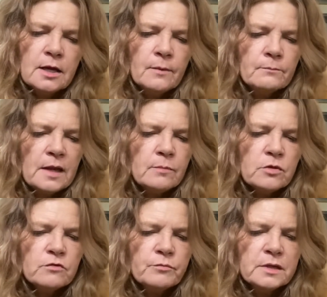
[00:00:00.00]
Maybe
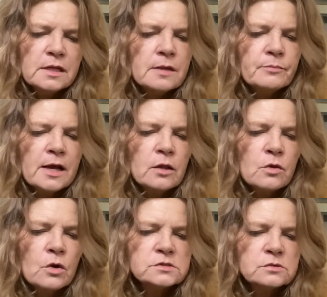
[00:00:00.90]
you've been hit by a
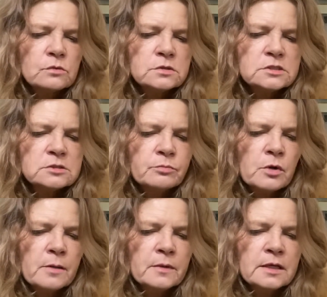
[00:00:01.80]
loss or
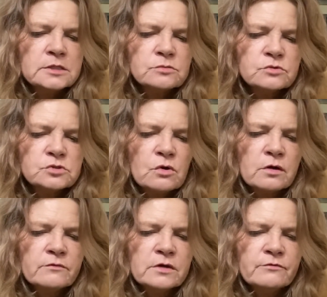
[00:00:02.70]
disappointment as a result
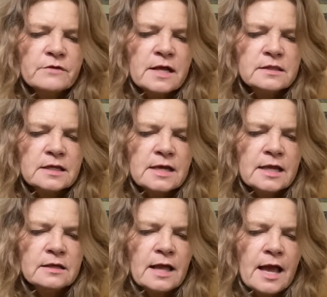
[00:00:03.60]
of an event that
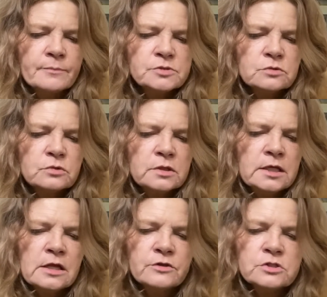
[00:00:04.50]
had absolutely
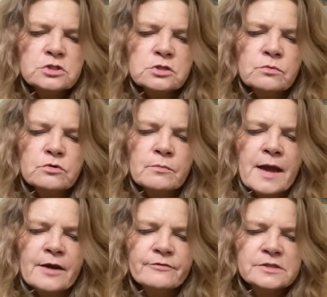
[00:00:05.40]
nothing to do with your
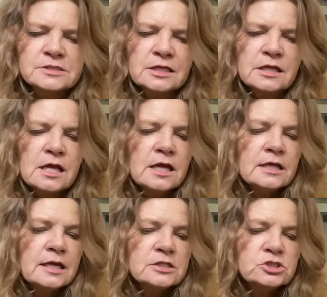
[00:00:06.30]
manifesting,
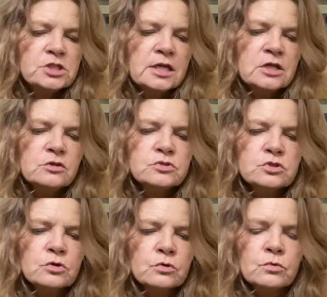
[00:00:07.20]
yet is shaking you
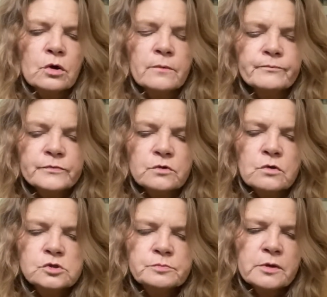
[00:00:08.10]
to your core.
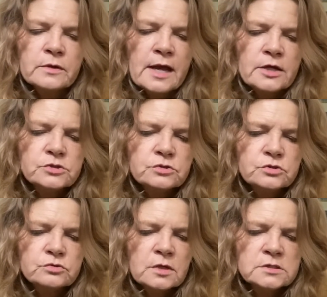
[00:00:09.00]
Crow Spirit asks you to
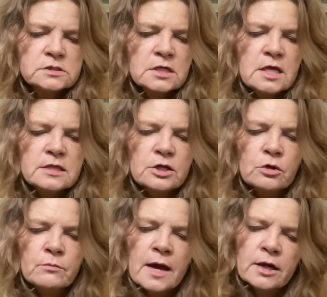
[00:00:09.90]
trust that
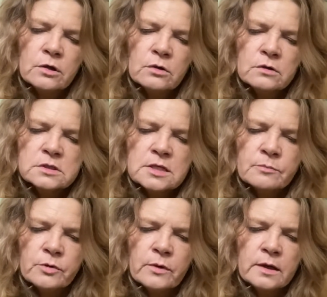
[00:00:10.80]
no matter the
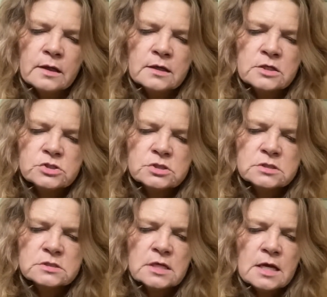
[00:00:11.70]
temporary
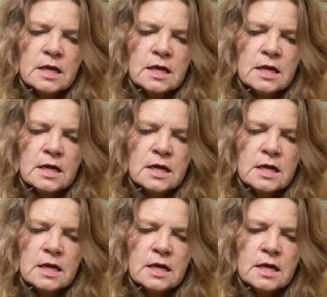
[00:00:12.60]
conditions,